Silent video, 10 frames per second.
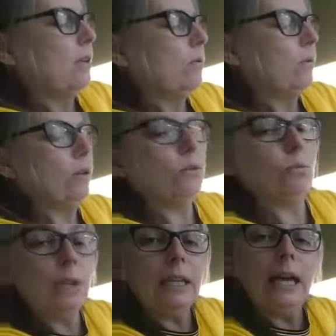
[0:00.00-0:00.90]
with
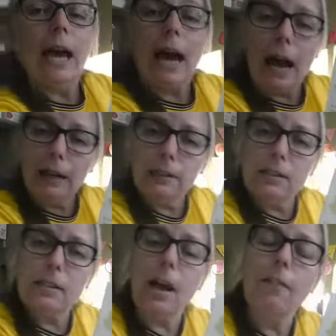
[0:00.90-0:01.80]
3
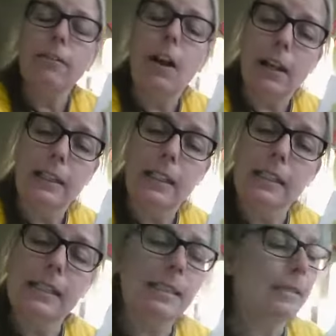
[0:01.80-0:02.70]
acts of
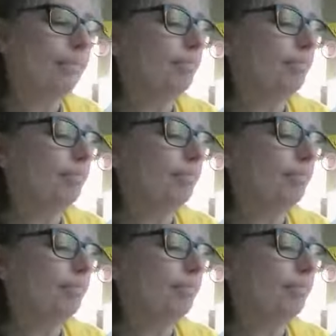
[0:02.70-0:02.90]
kindness."